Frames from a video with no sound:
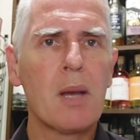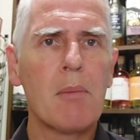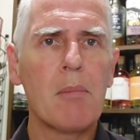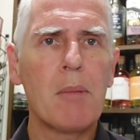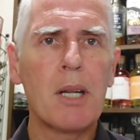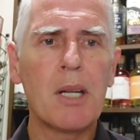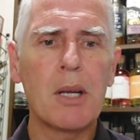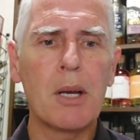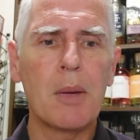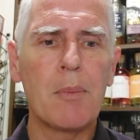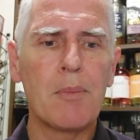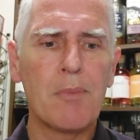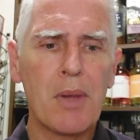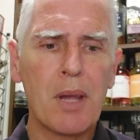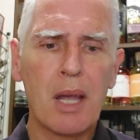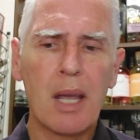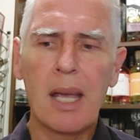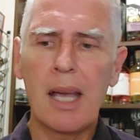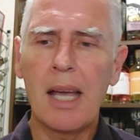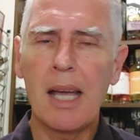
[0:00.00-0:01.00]
Bendigo.
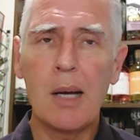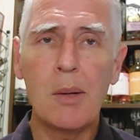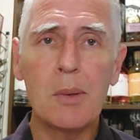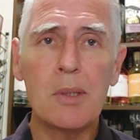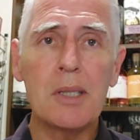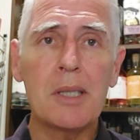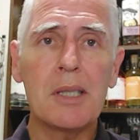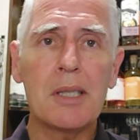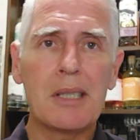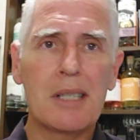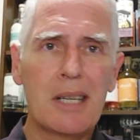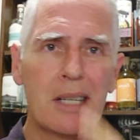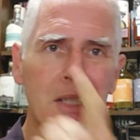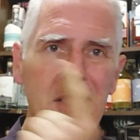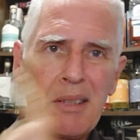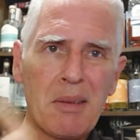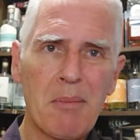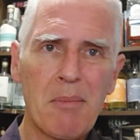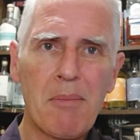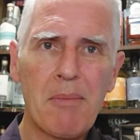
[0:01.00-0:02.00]
How is it?
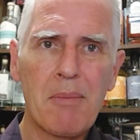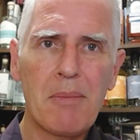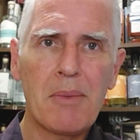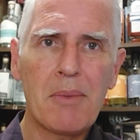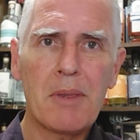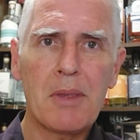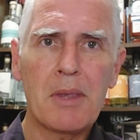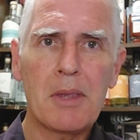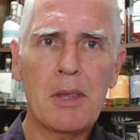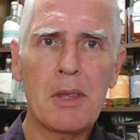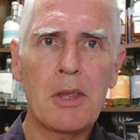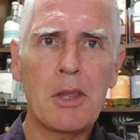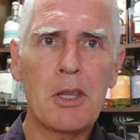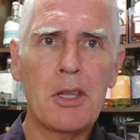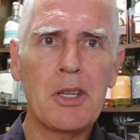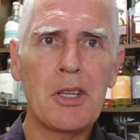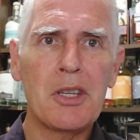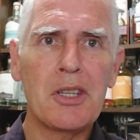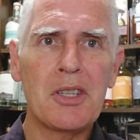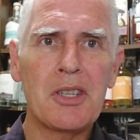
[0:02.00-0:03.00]
It's the
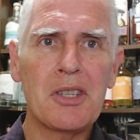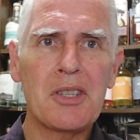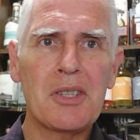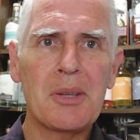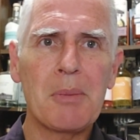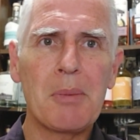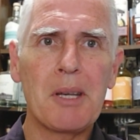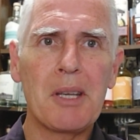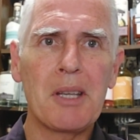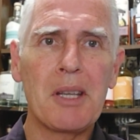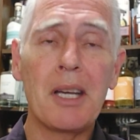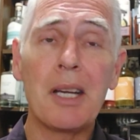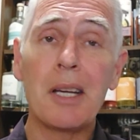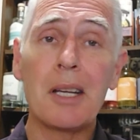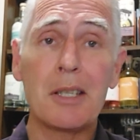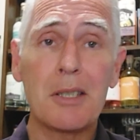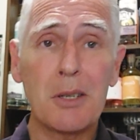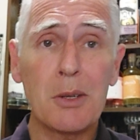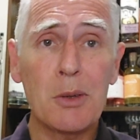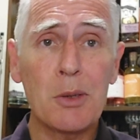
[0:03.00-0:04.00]
gin just to be there.
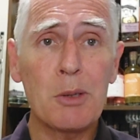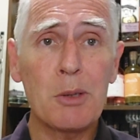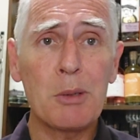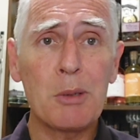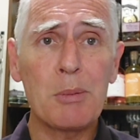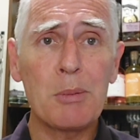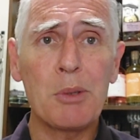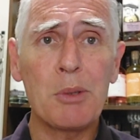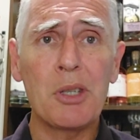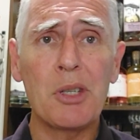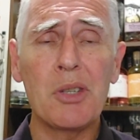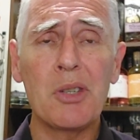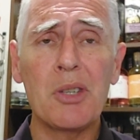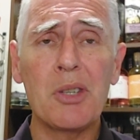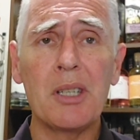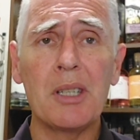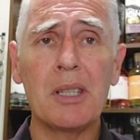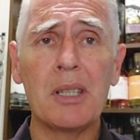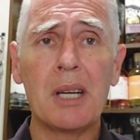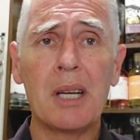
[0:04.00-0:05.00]
It's a Christmas pudding
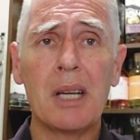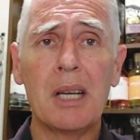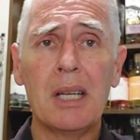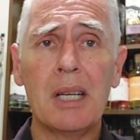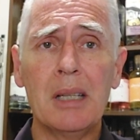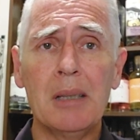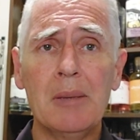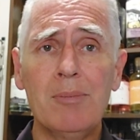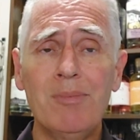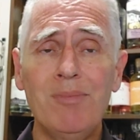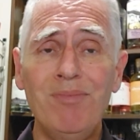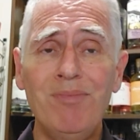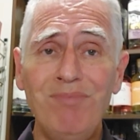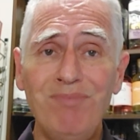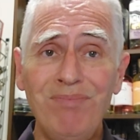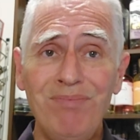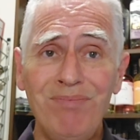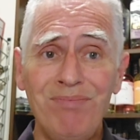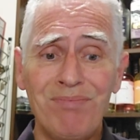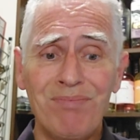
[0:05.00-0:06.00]

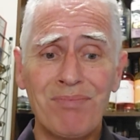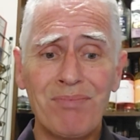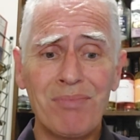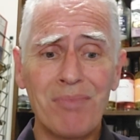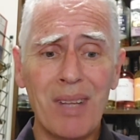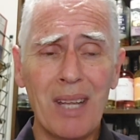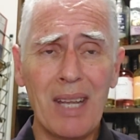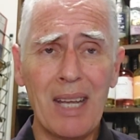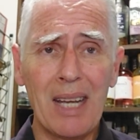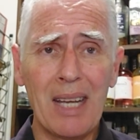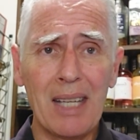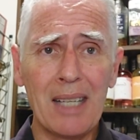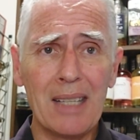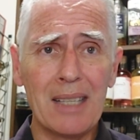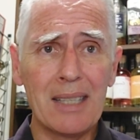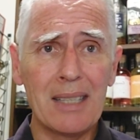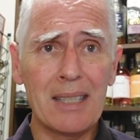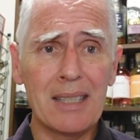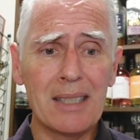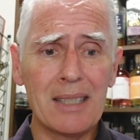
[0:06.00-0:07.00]
gin.
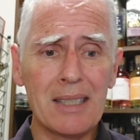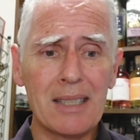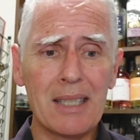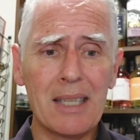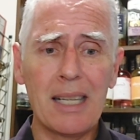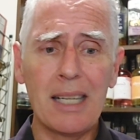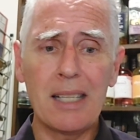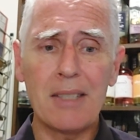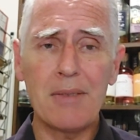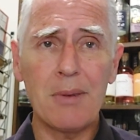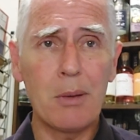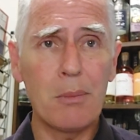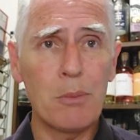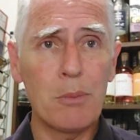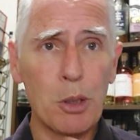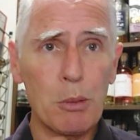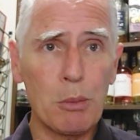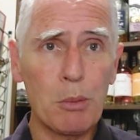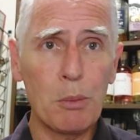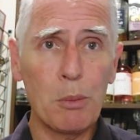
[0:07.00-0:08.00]
And it's from
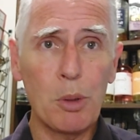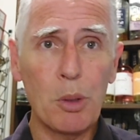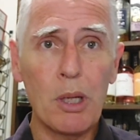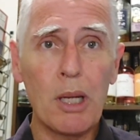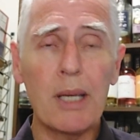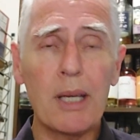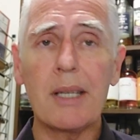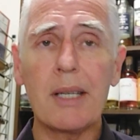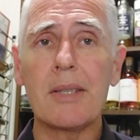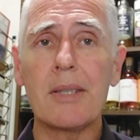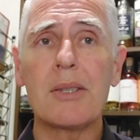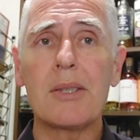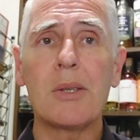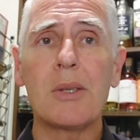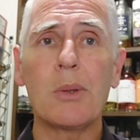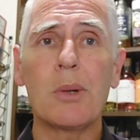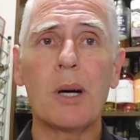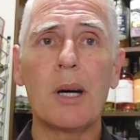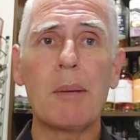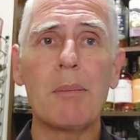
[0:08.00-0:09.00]
Noble Bootleggers,
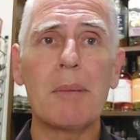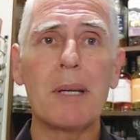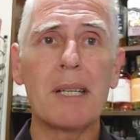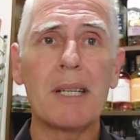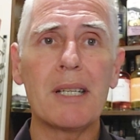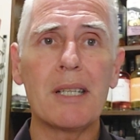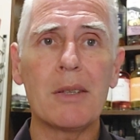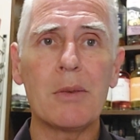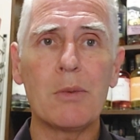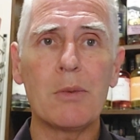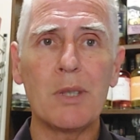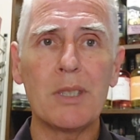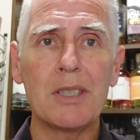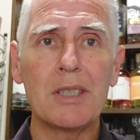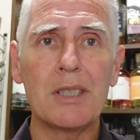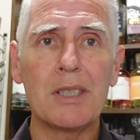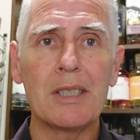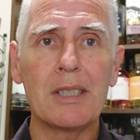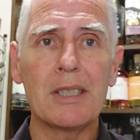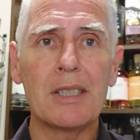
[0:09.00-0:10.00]
who I met at
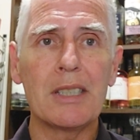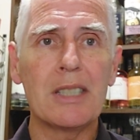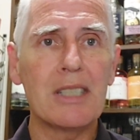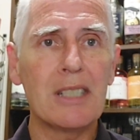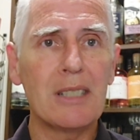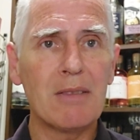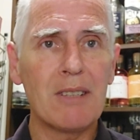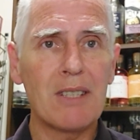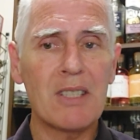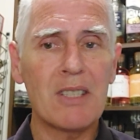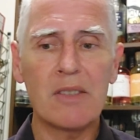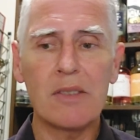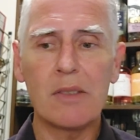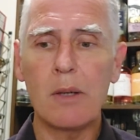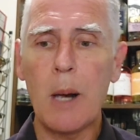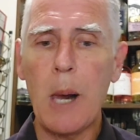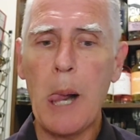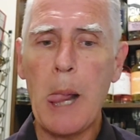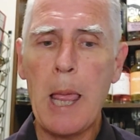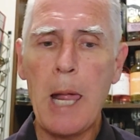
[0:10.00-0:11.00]
recent gin
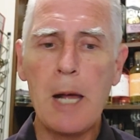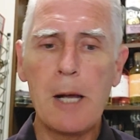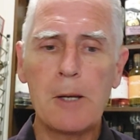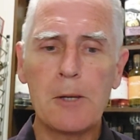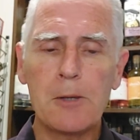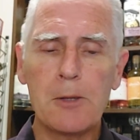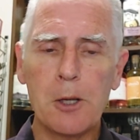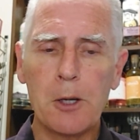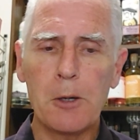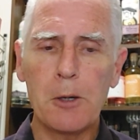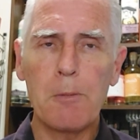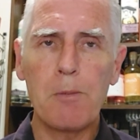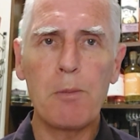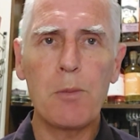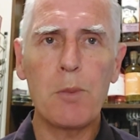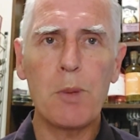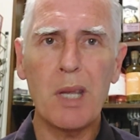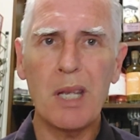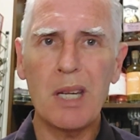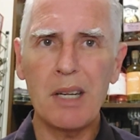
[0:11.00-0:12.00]
festival. So,
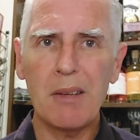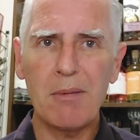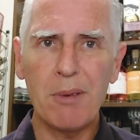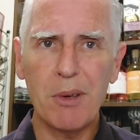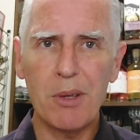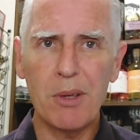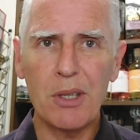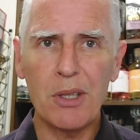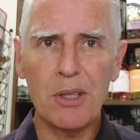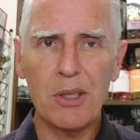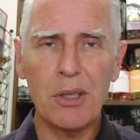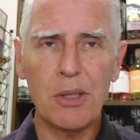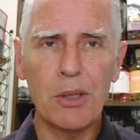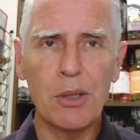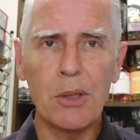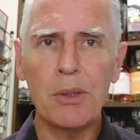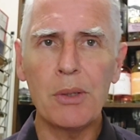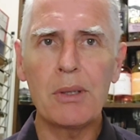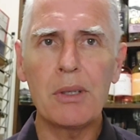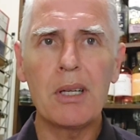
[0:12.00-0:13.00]
without any further
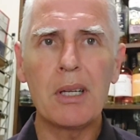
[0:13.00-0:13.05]
ado,